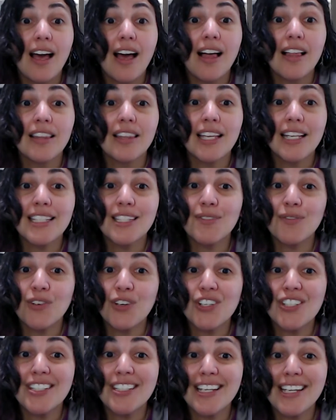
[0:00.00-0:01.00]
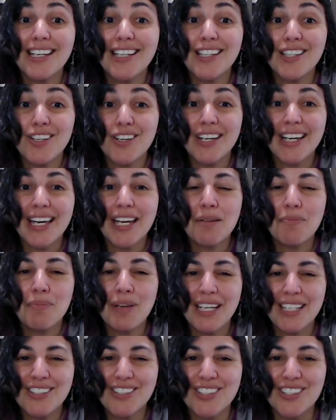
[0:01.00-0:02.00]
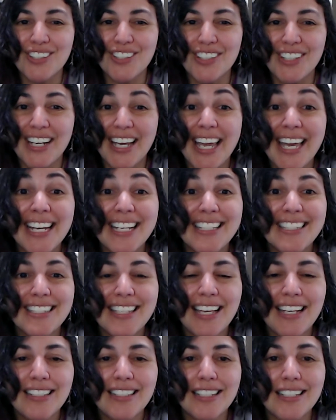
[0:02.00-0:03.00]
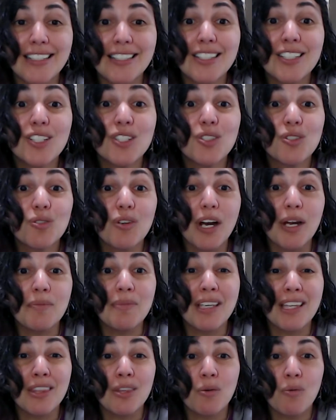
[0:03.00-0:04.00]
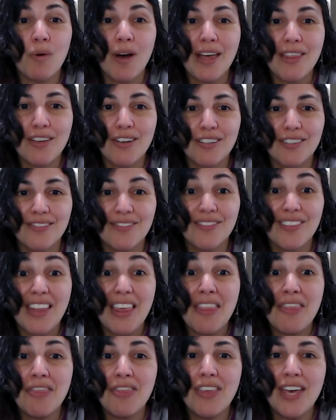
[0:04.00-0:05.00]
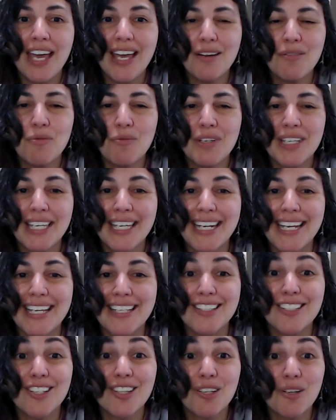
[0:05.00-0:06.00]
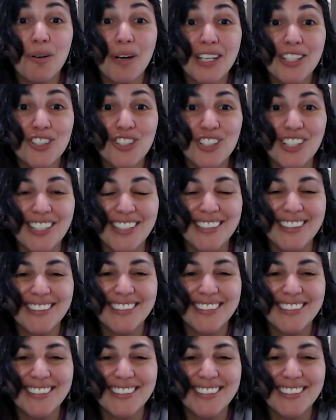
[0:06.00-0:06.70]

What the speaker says: Let's first take a look at a picture and a sentence describing the weather. Then we can answer the question.